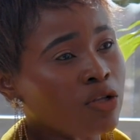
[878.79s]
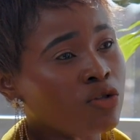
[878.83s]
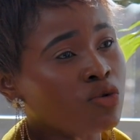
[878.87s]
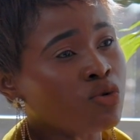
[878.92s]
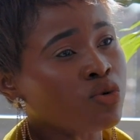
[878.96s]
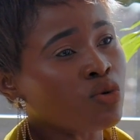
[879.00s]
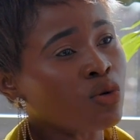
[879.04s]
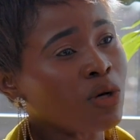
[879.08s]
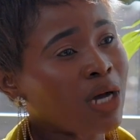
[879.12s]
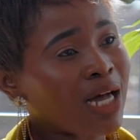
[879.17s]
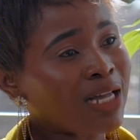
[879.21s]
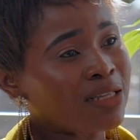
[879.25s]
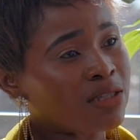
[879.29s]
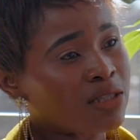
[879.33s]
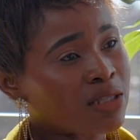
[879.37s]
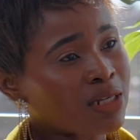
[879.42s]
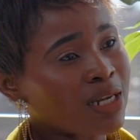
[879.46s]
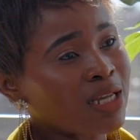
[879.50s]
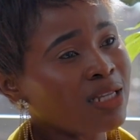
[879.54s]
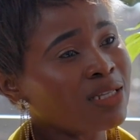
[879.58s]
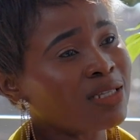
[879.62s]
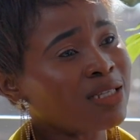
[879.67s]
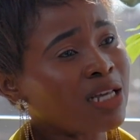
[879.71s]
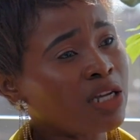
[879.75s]
to
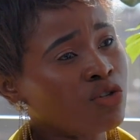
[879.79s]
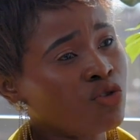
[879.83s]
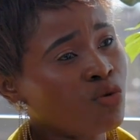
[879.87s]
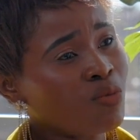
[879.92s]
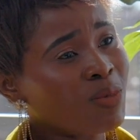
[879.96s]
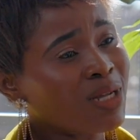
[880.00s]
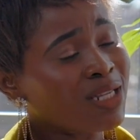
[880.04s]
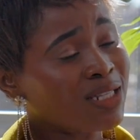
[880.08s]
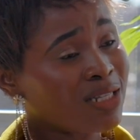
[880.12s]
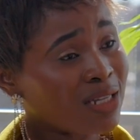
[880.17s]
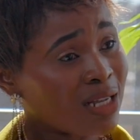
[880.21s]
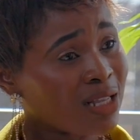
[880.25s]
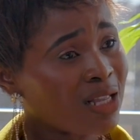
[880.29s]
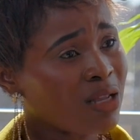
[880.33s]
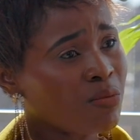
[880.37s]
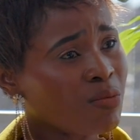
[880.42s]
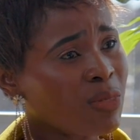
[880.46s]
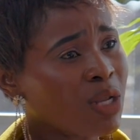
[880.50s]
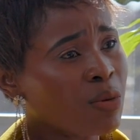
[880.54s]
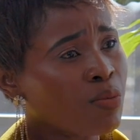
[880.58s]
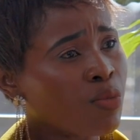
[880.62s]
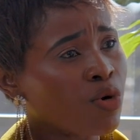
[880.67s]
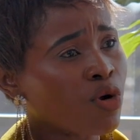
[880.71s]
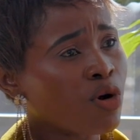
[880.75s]
address that human
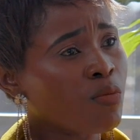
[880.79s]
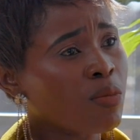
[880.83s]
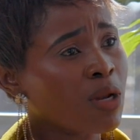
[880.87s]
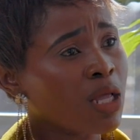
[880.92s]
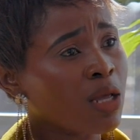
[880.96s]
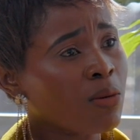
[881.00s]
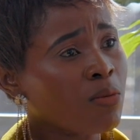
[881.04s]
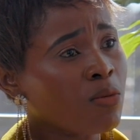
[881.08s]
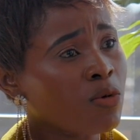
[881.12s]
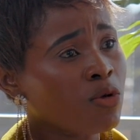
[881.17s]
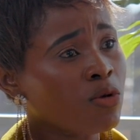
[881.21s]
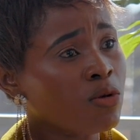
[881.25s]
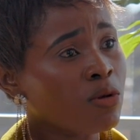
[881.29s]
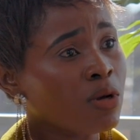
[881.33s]
settlement problem,